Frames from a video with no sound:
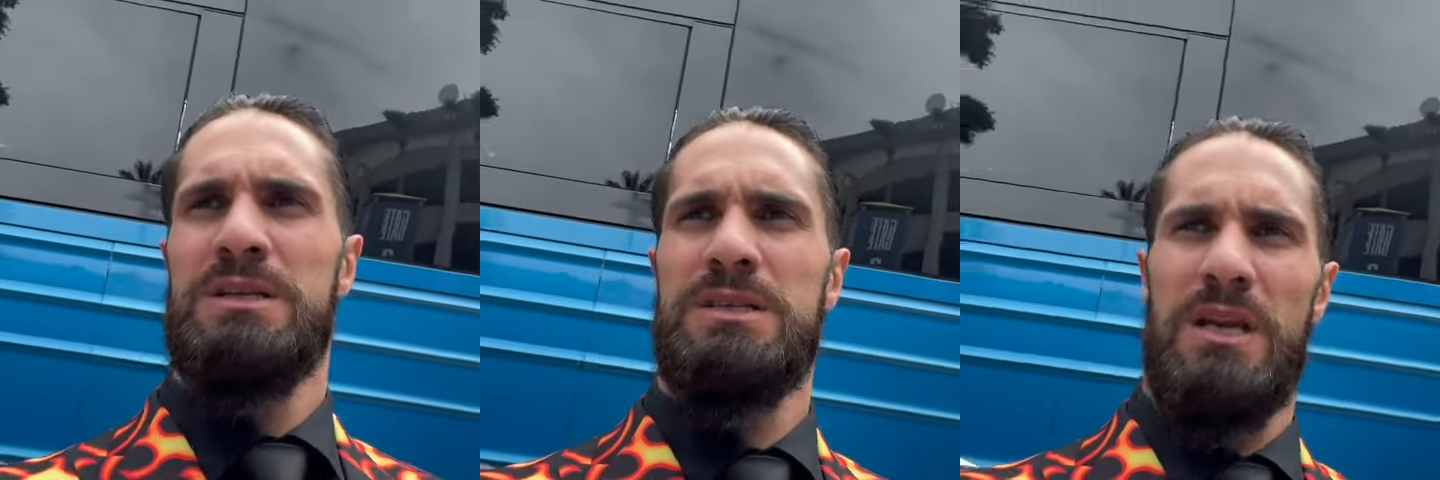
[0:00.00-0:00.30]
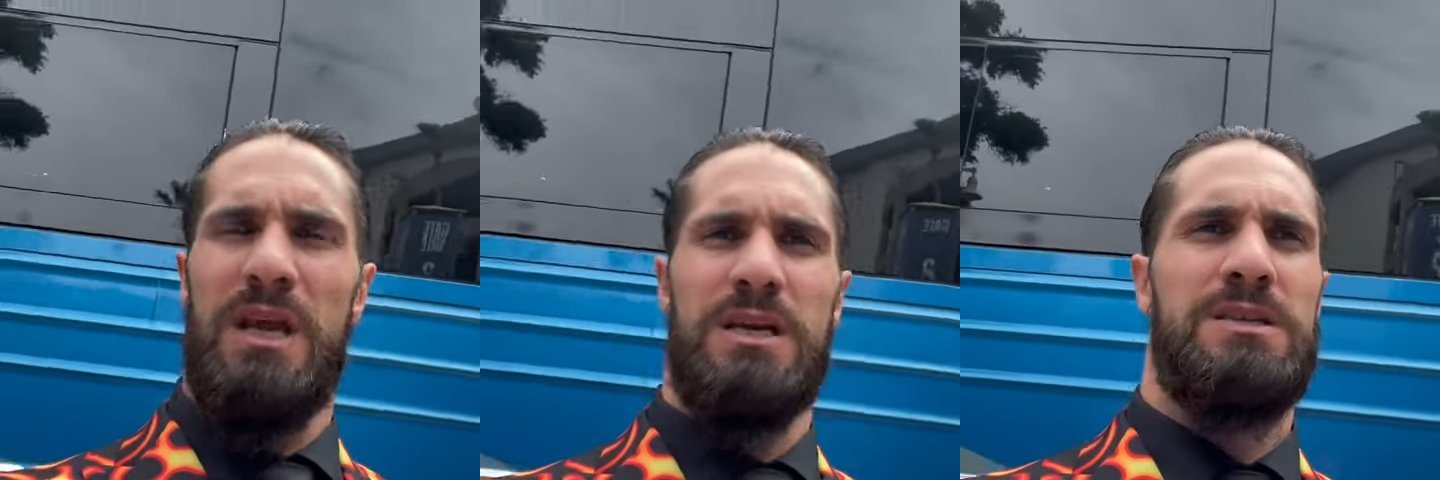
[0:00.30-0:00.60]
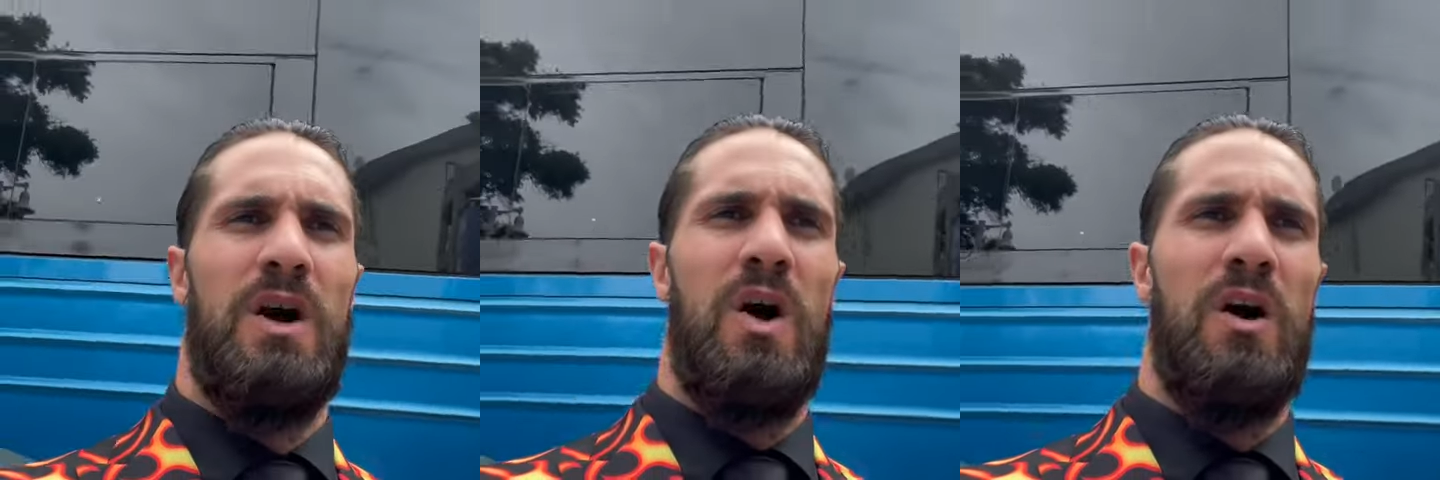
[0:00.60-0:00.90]
sit next
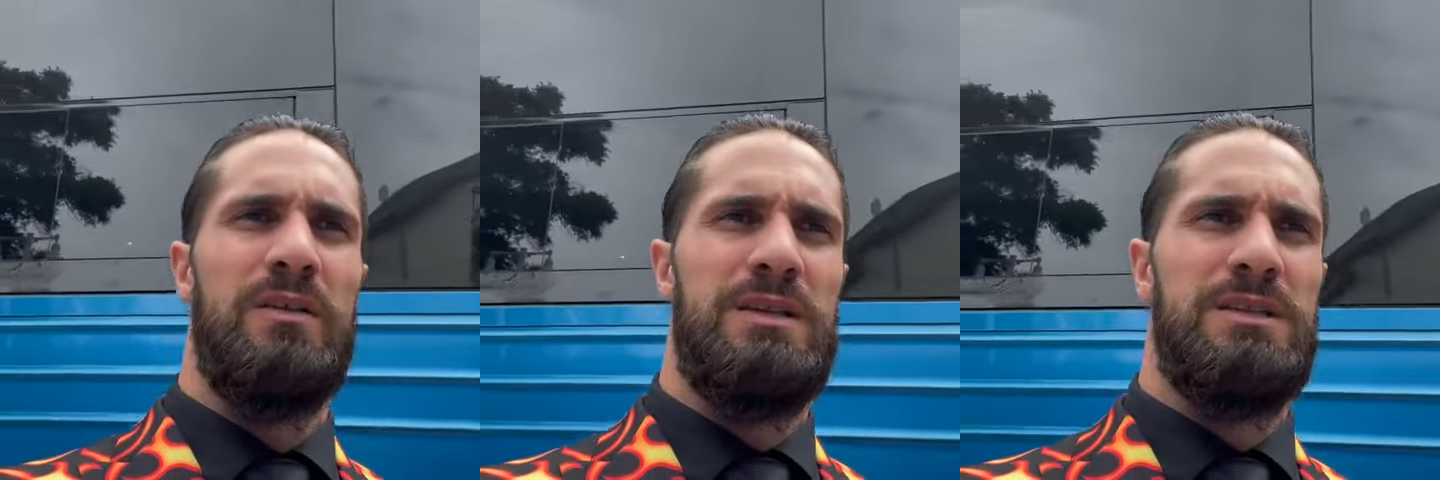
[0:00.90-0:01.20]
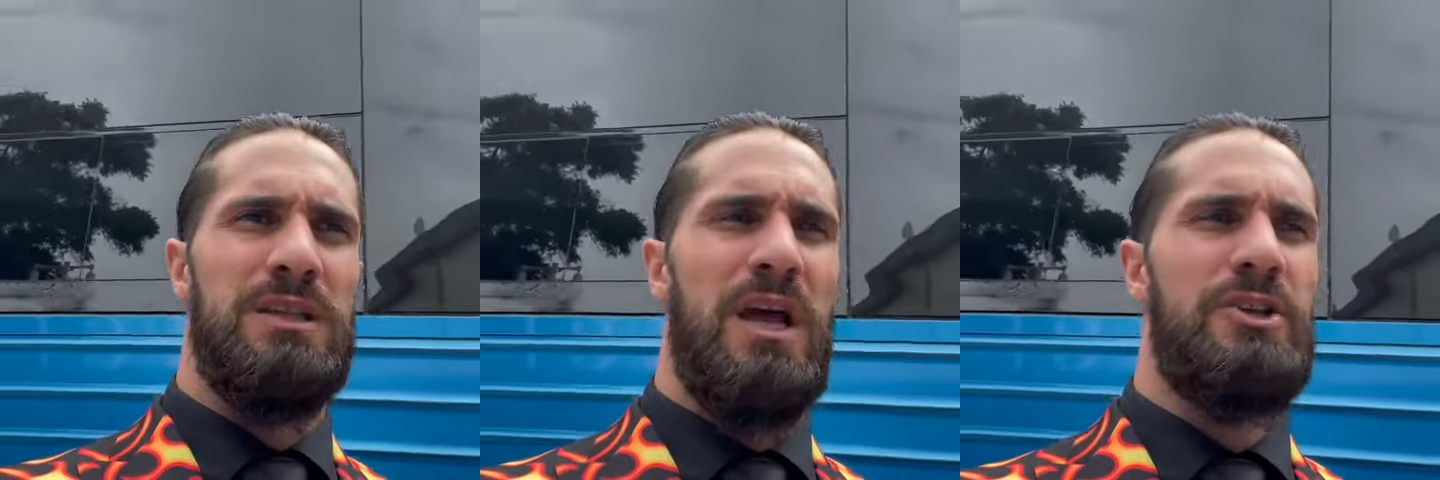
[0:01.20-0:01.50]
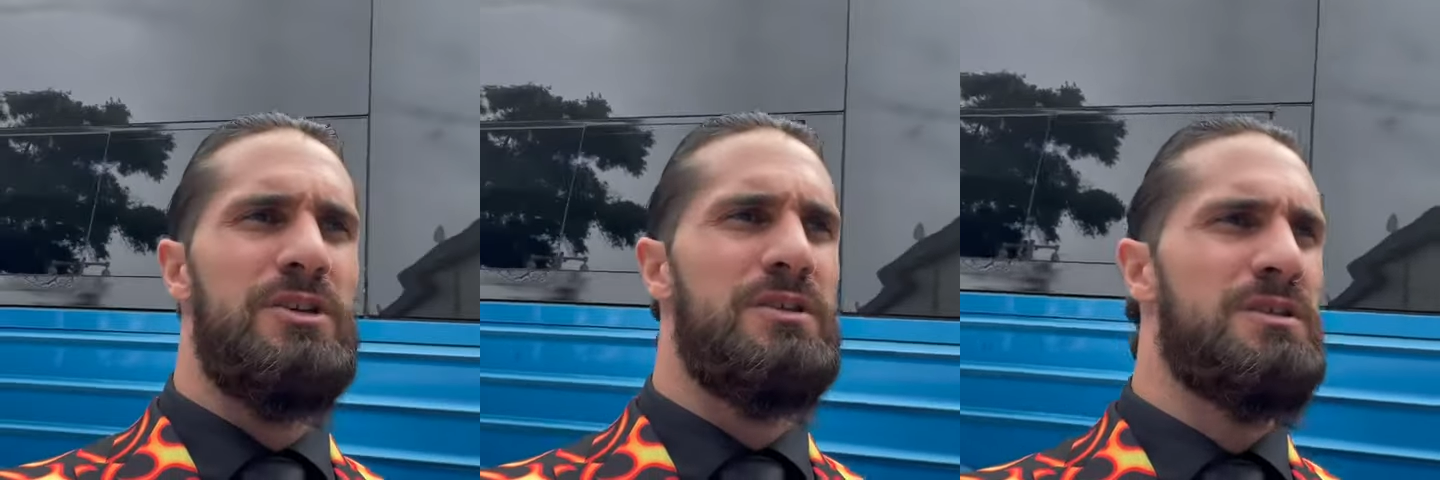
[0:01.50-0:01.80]
to all these
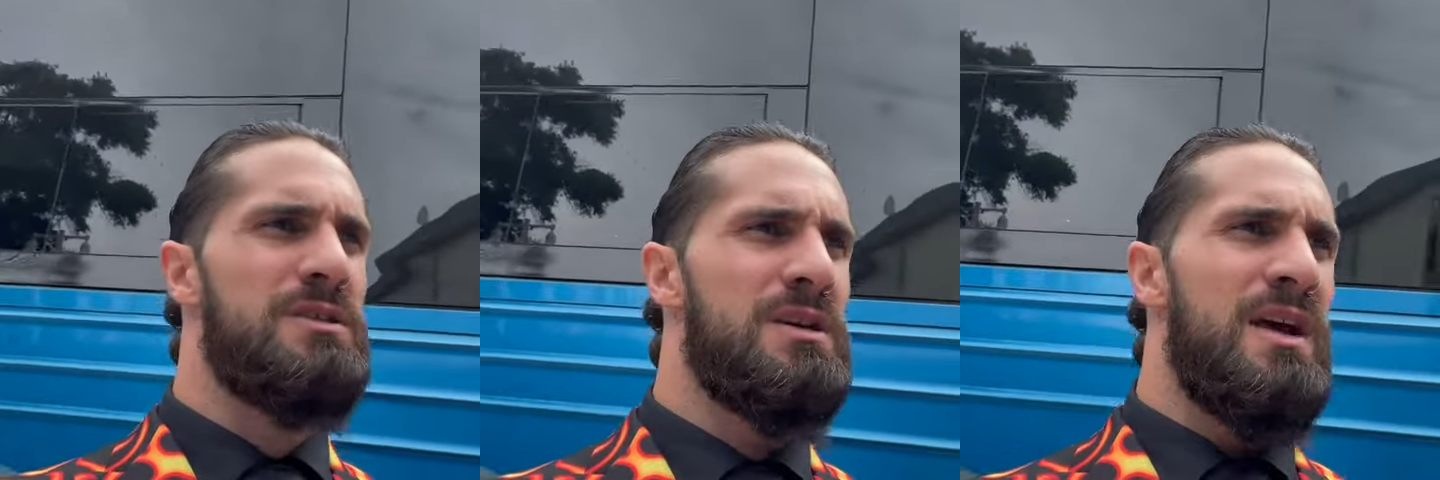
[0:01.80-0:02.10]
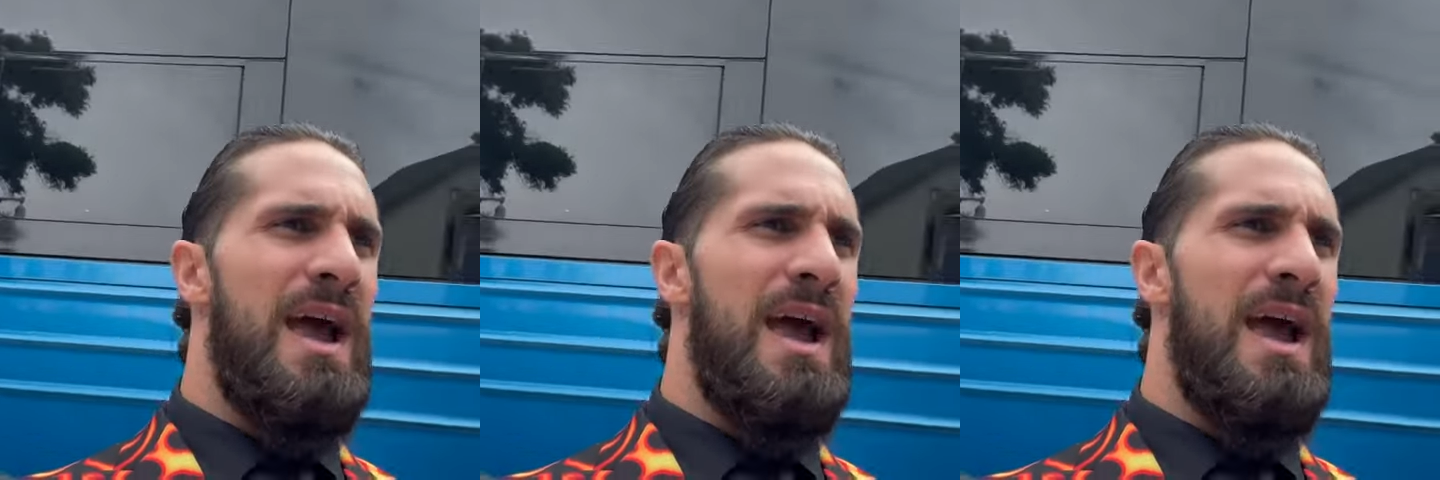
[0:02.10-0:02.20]
legends,